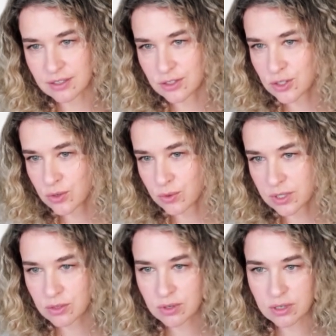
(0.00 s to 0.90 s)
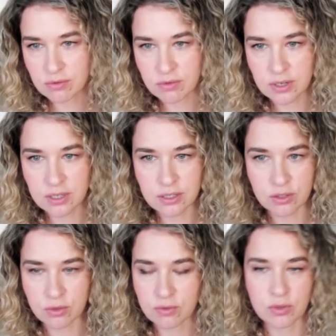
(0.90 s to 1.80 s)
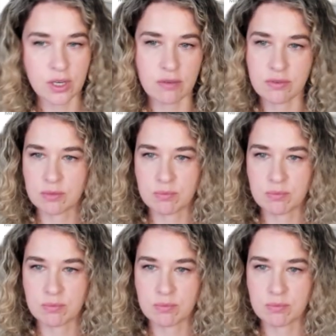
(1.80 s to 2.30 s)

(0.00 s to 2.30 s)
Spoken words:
in the stores you can find. So if you have